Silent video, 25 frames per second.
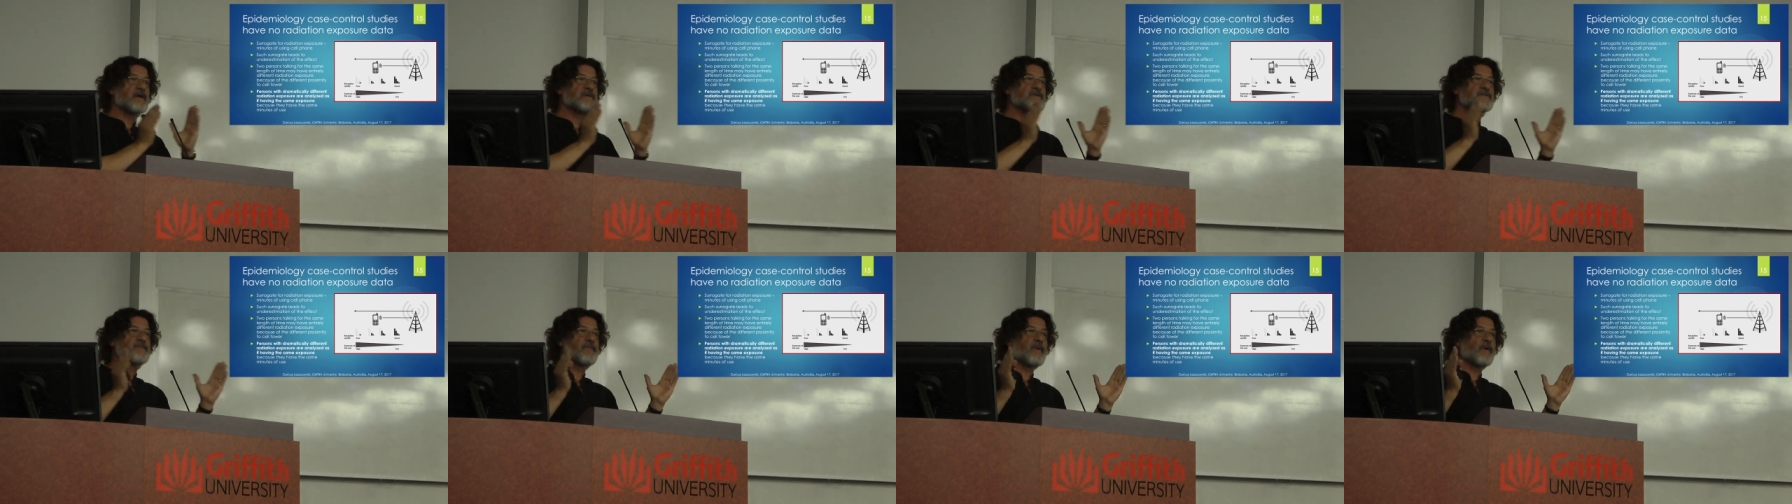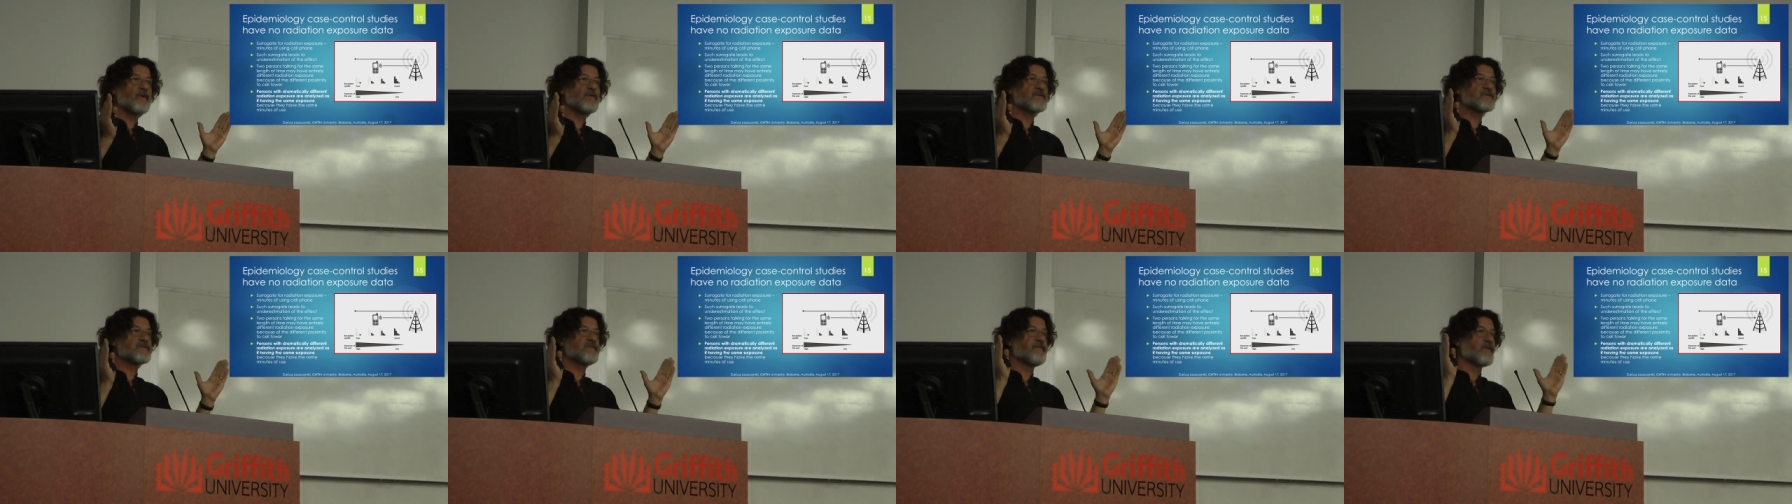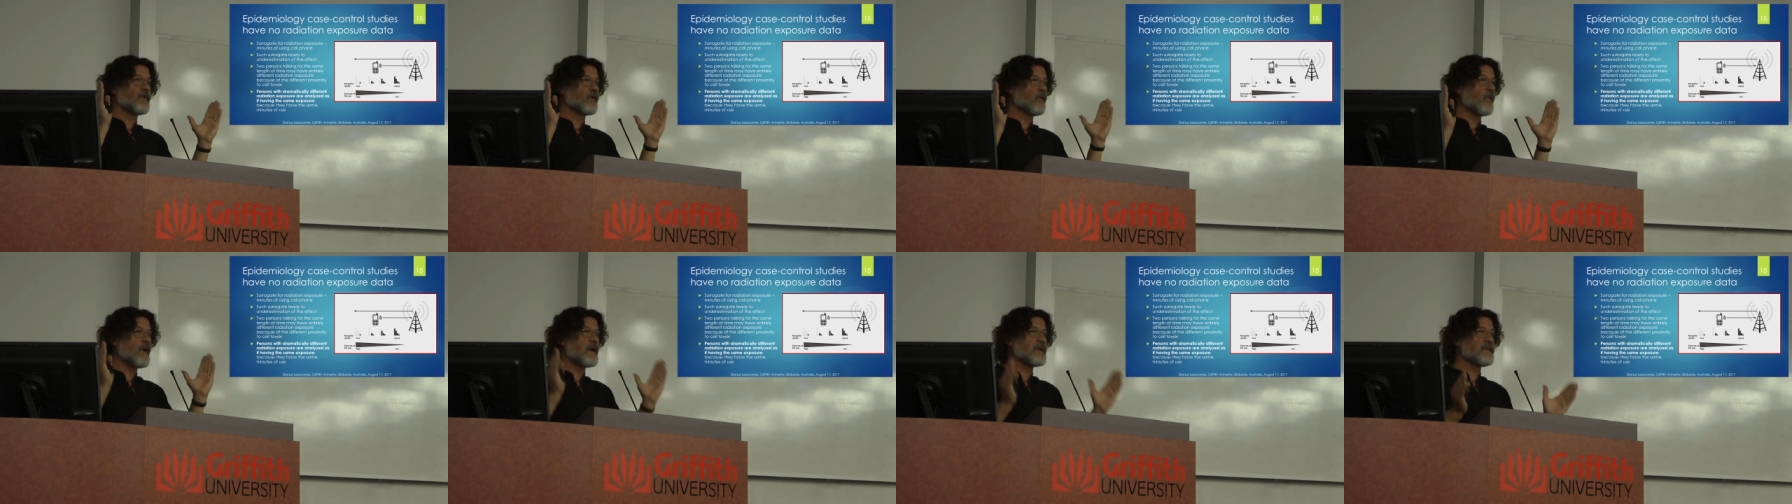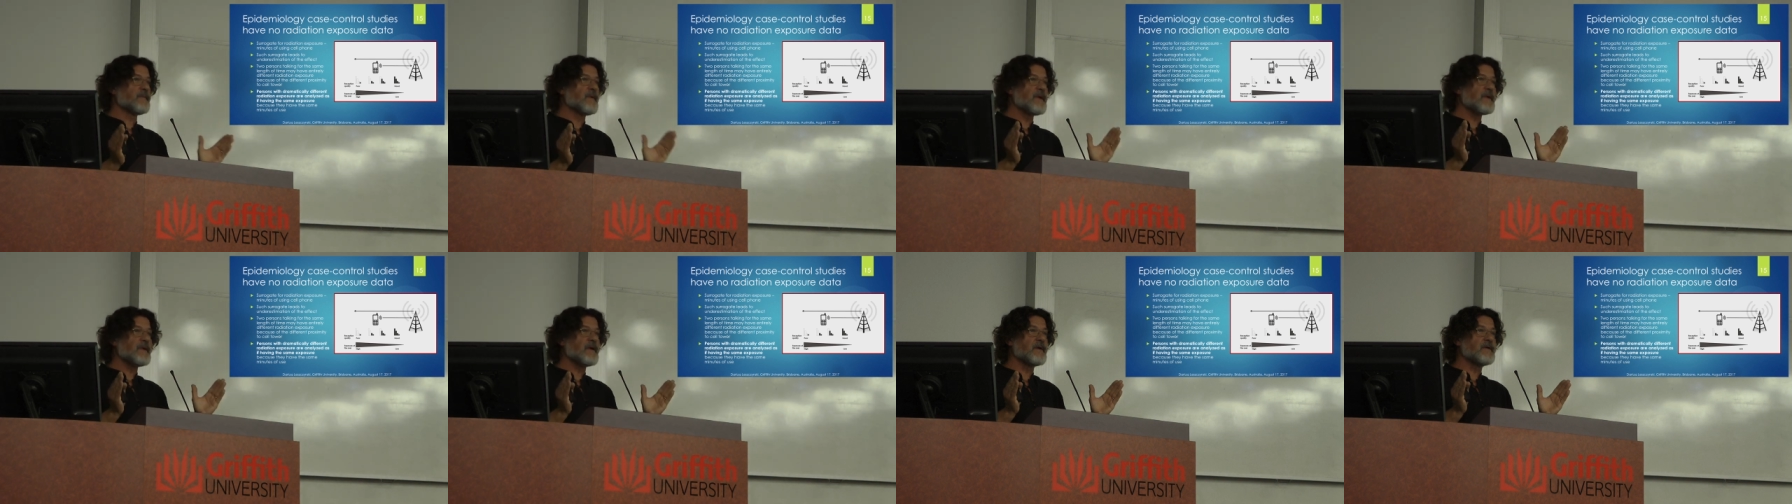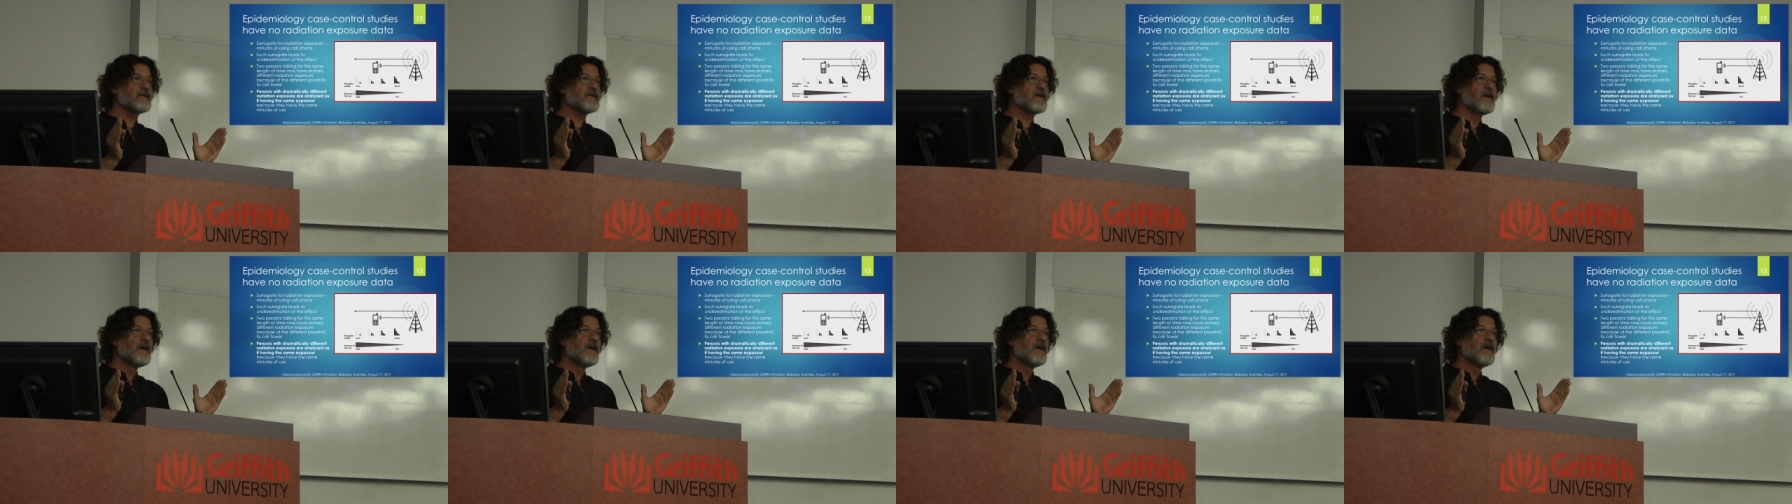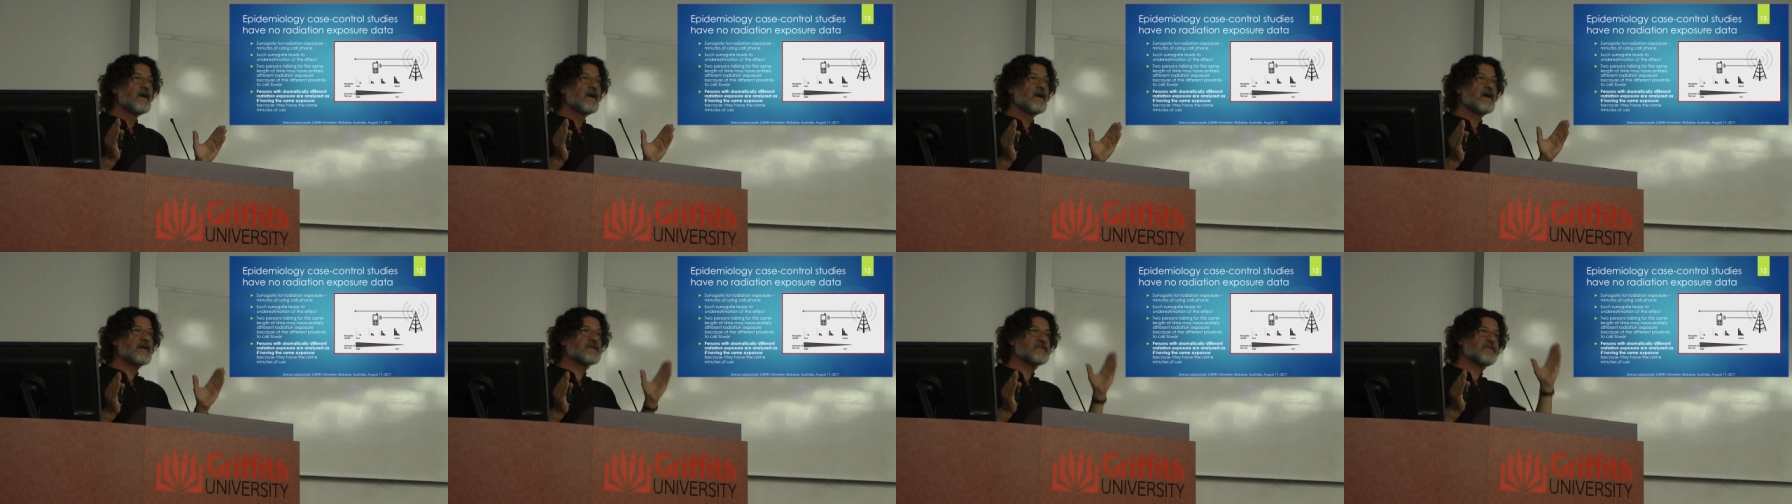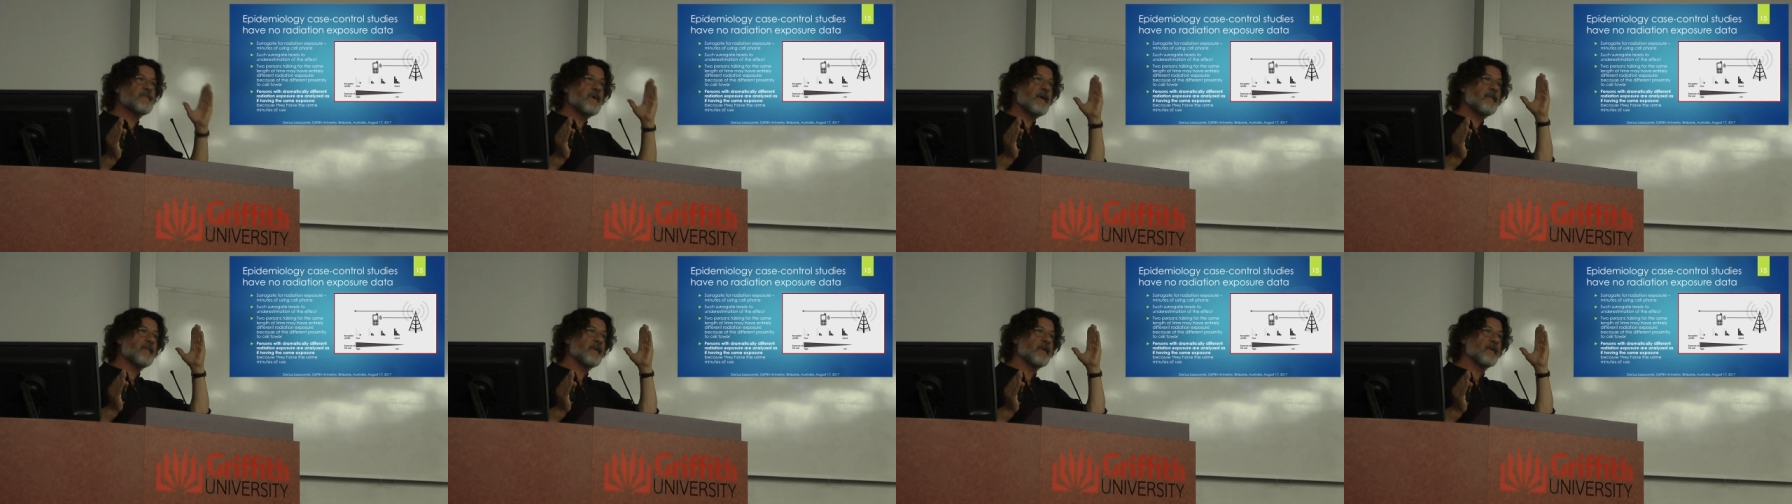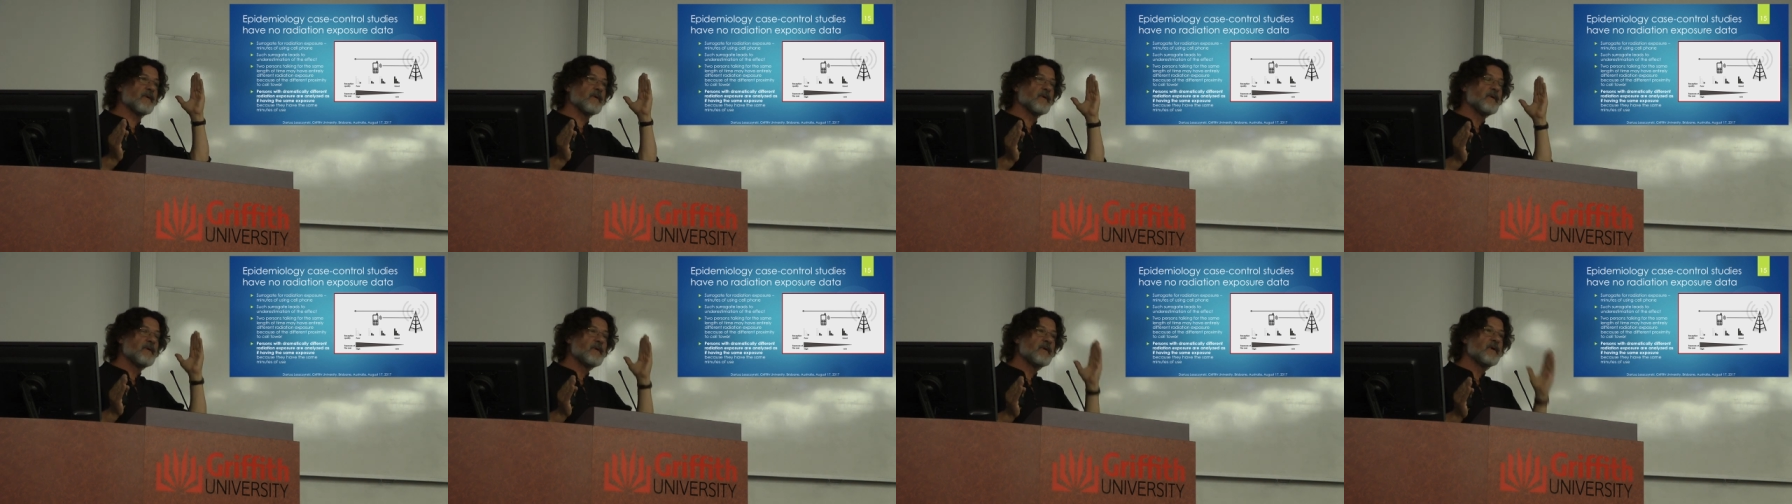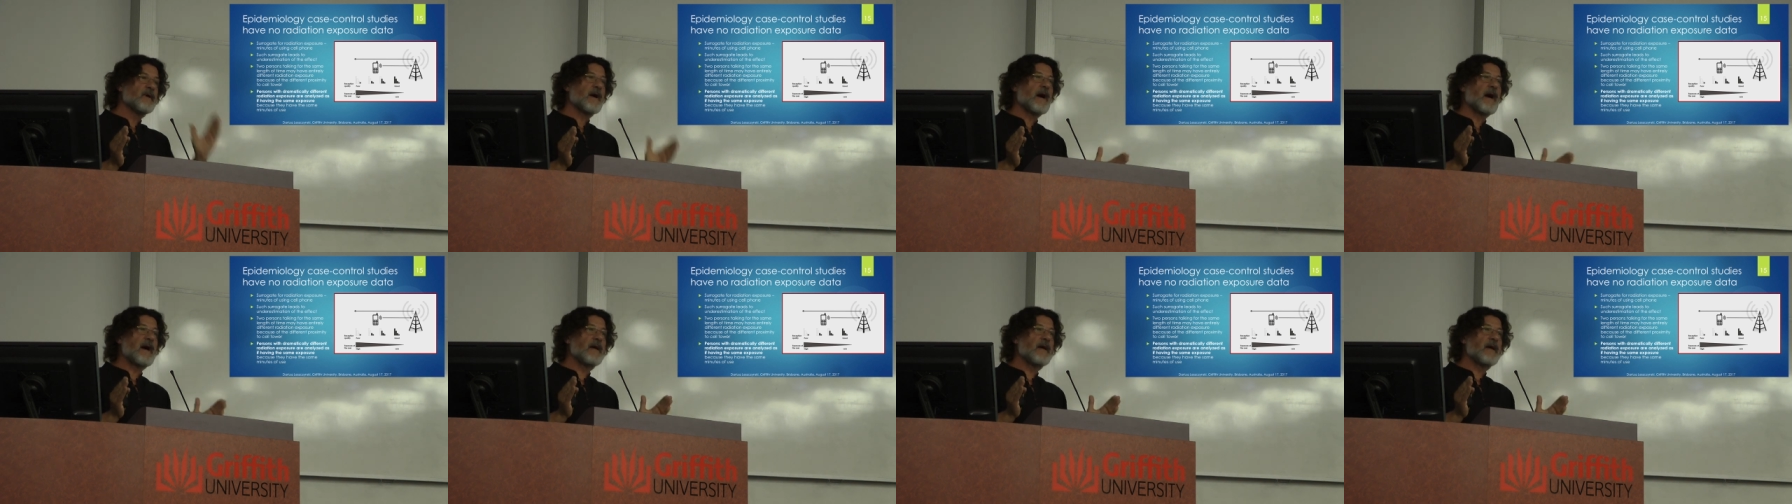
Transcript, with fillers: exposed for one minute has people